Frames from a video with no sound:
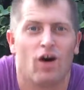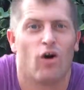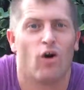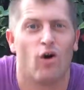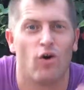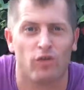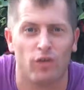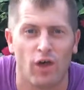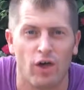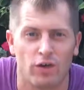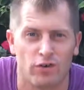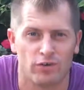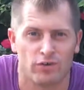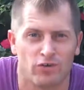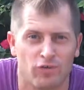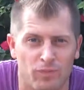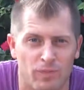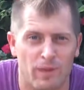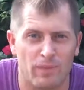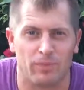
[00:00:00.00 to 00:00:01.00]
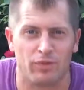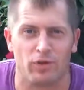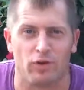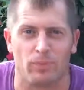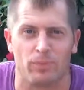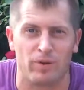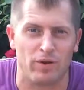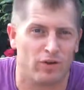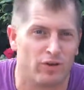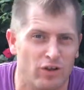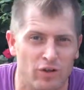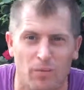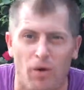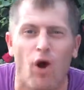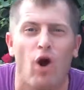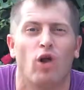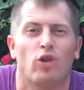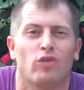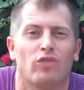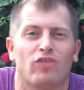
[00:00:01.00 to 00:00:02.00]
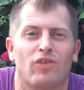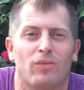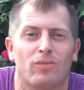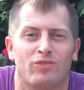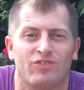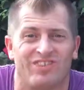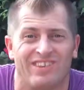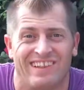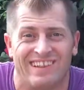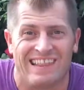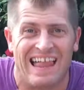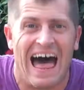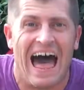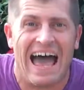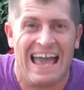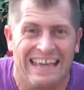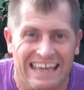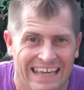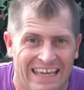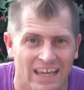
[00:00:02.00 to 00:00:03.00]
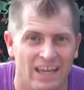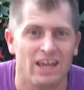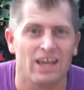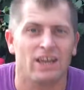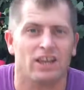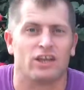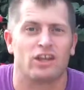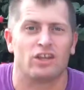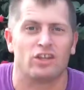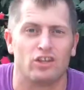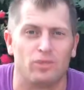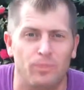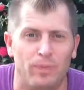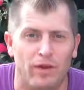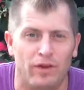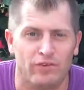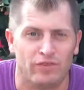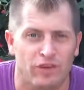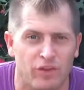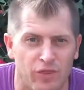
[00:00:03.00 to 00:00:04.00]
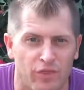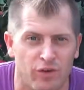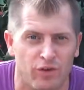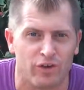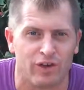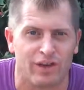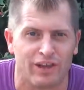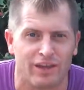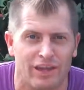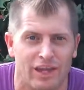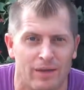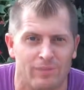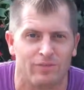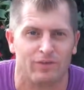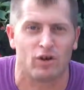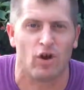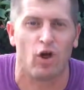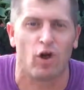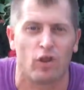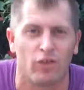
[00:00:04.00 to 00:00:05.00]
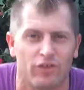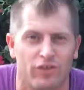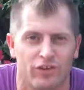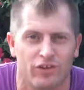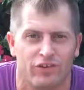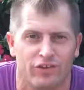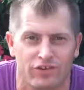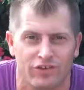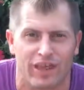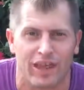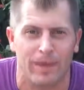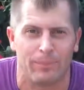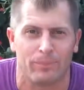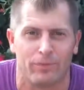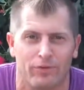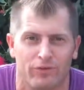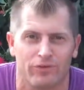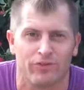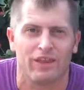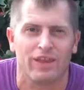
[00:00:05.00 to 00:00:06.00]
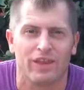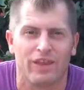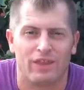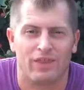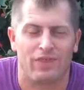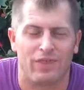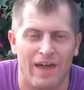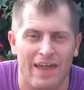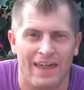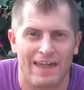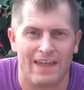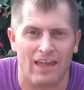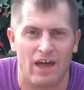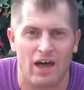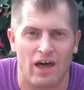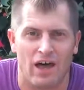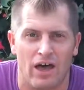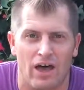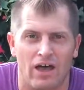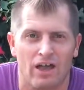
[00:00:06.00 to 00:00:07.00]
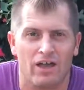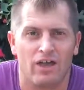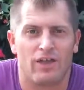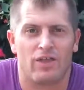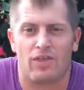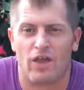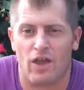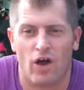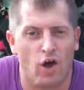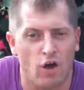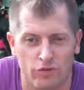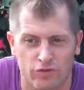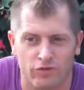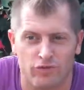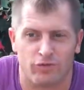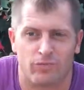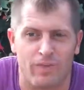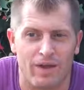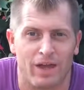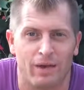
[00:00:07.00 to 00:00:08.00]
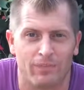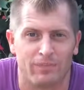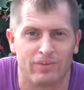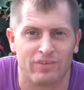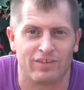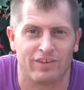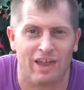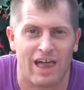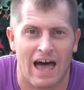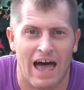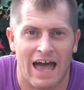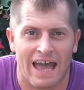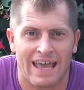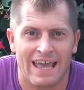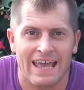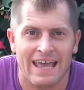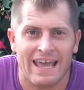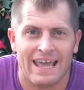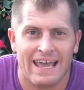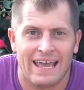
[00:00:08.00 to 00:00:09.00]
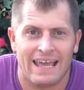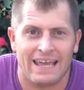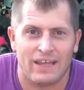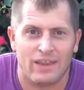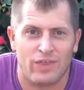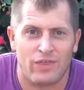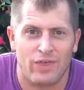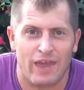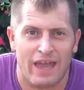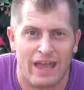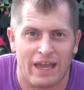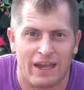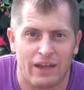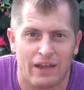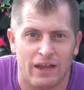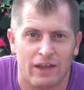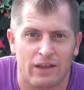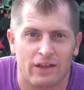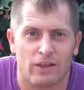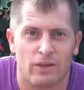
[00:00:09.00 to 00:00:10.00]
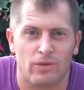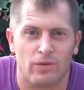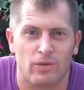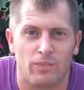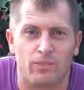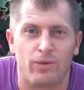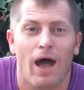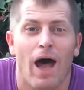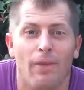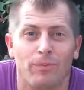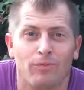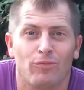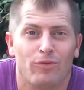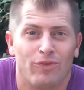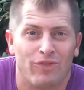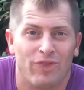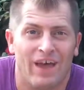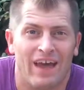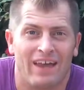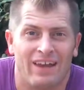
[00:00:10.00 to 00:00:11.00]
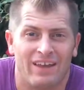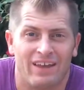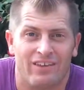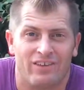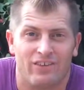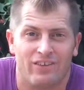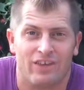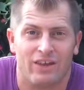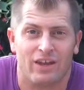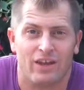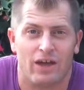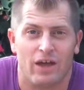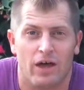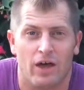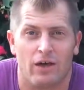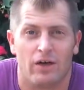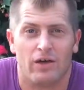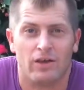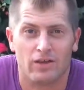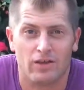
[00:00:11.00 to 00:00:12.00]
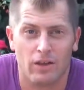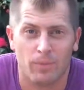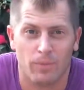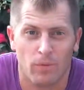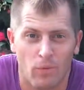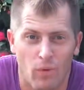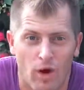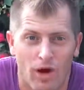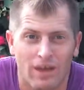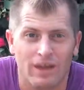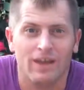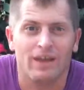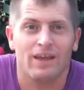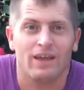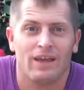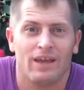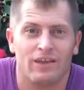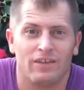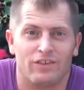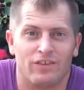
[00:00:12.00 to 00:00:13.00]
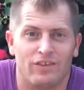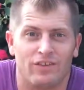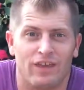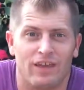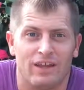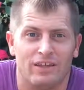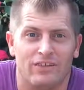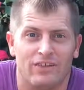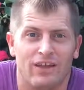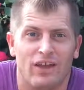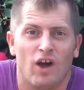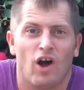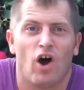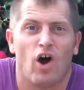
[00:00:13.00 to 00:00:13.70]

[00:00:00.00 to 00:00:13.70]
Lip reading: All the hundreds of people that appeared to him, all of them were just lying. The conspiracy theory claims that all of the disciples, they all just made up this lie. And then the problem with that is that, number one, is that